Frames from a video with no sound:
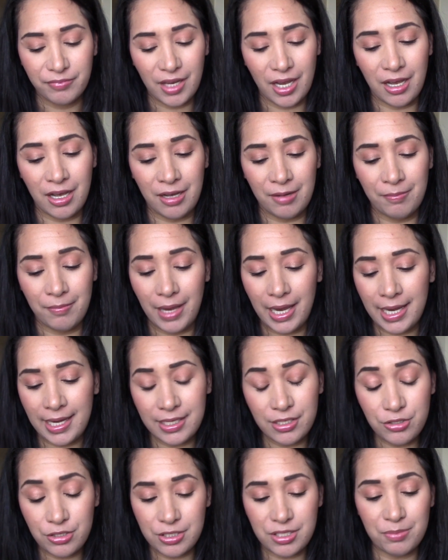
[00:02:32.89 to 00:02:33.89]

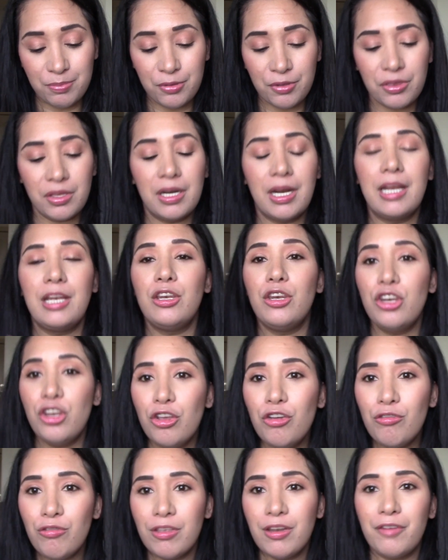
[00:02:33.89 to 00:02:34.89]
And just a book that I
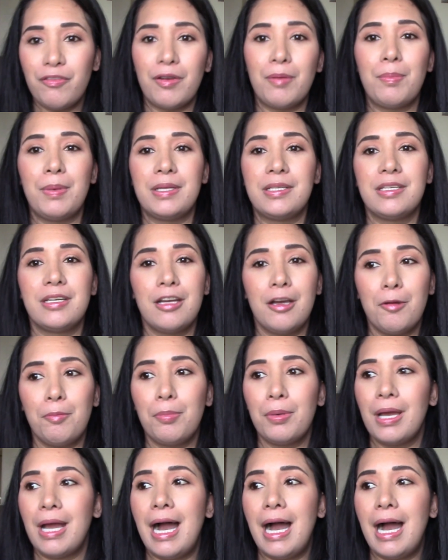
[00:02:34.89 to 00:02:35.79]
knew that if I picked it up,